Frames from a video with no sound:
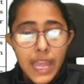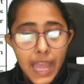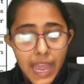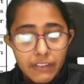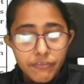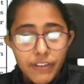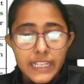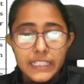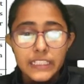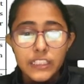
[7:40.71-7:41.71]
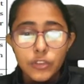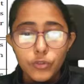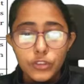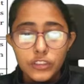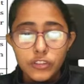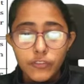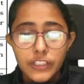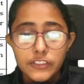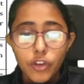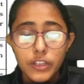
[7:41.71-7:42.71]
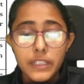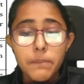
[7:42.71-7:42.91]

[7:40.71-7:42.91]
And finally, the notice of dishonor